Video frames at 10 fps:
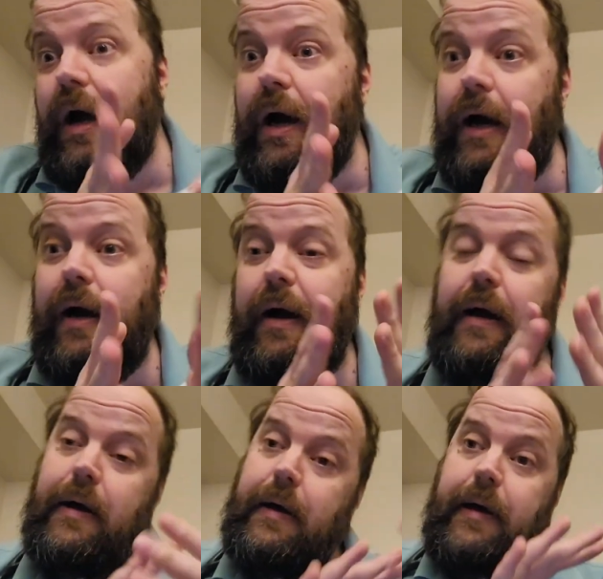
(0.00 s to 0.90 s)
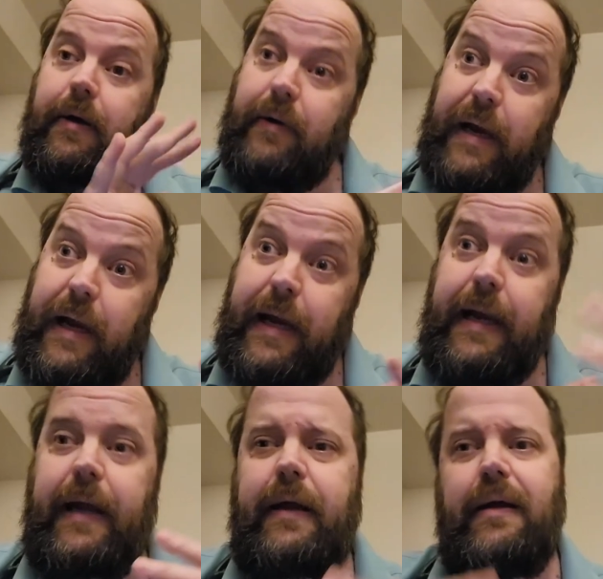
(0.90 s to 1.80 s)
or or
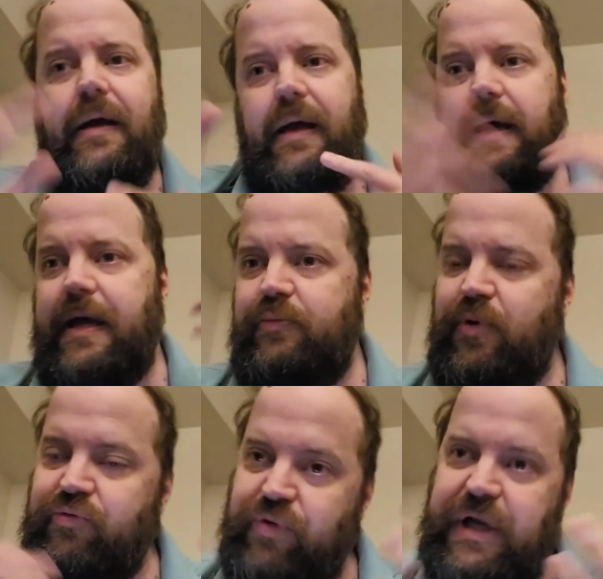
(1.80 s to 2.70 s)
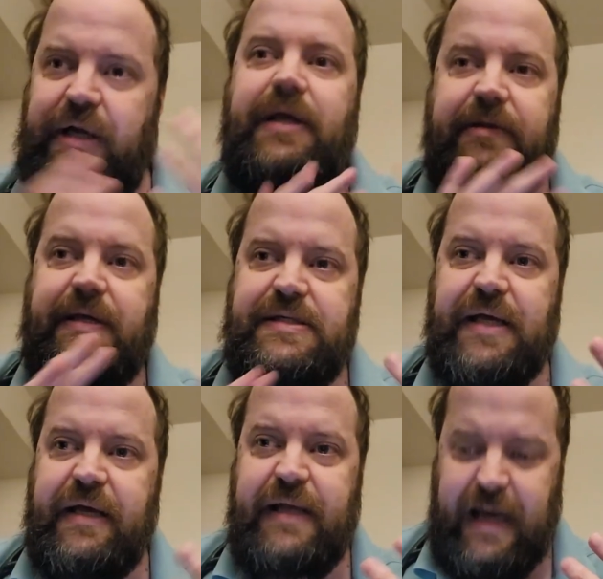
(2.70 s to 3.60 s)
A, and when reading, things
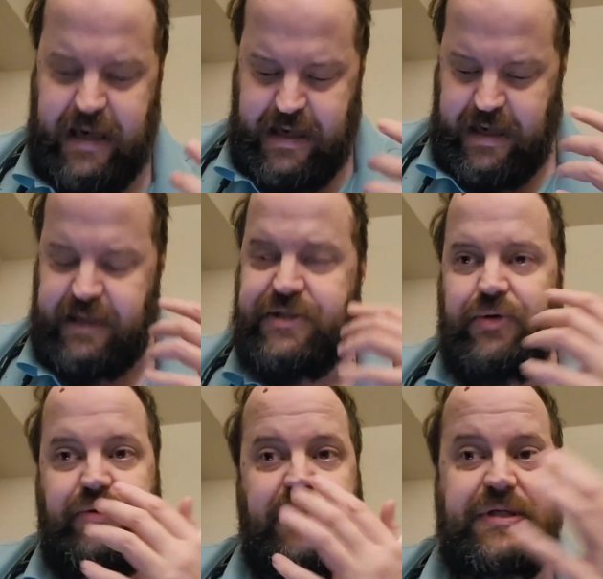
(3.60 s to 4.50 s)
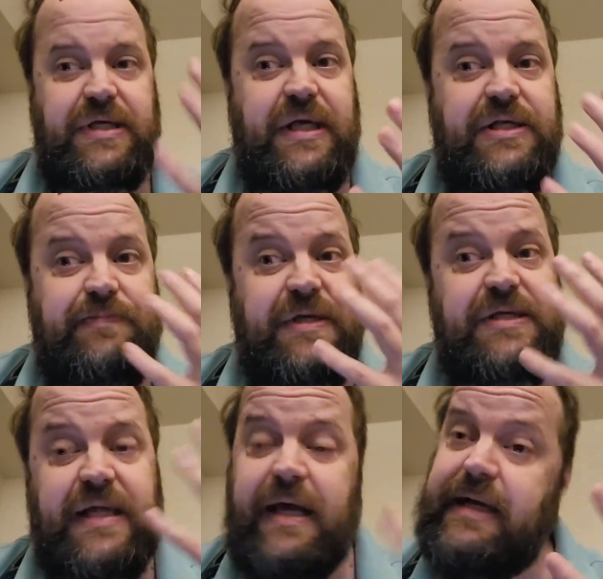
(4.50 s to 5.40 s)
like that. And so these kids may
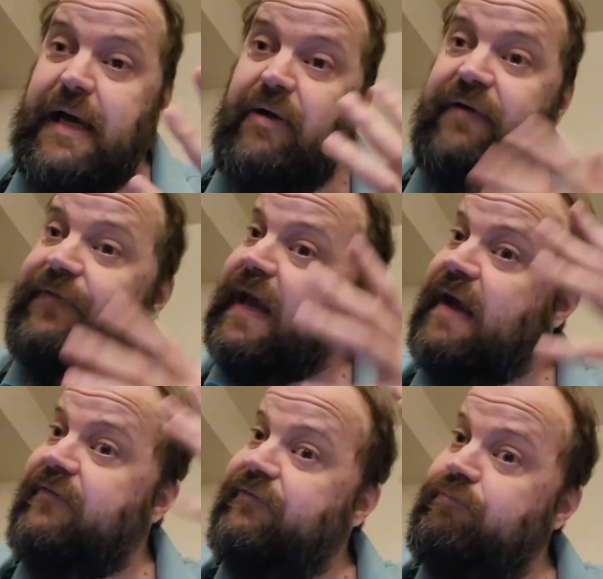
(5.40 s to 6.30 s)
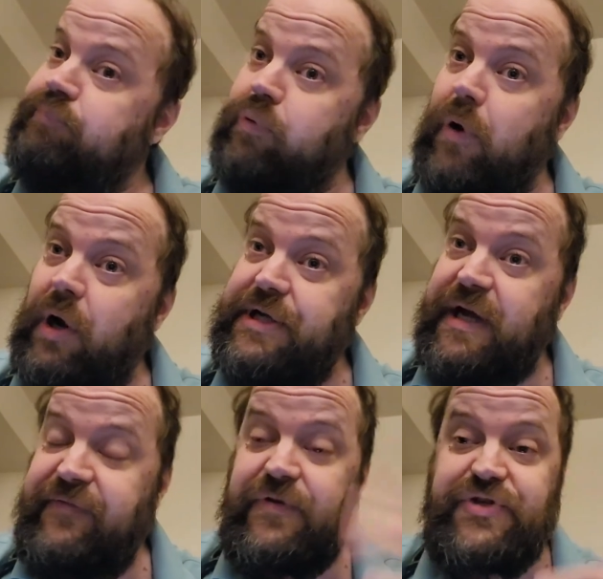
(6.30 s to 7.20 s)
stand out if they have broad
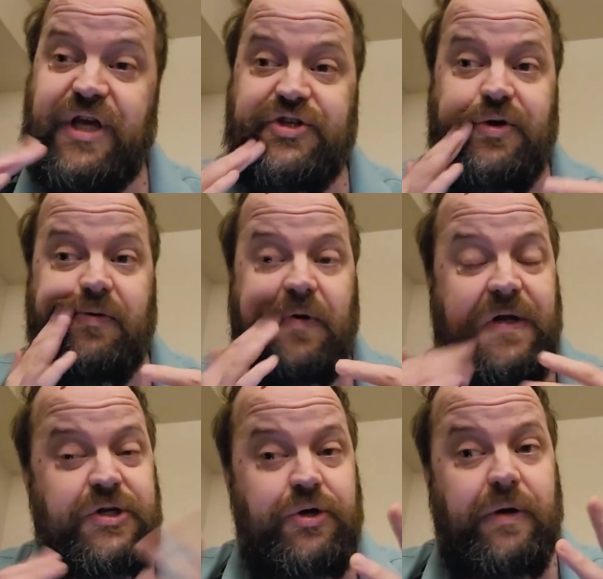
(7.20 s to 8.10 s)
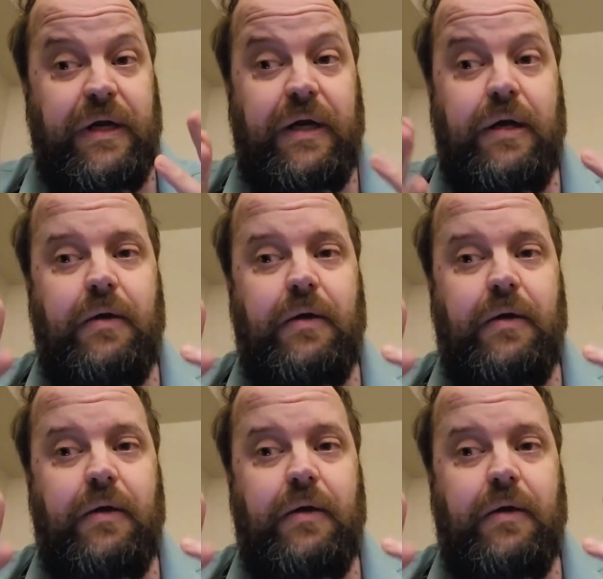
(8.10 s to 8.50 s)
diffuse axonal injury.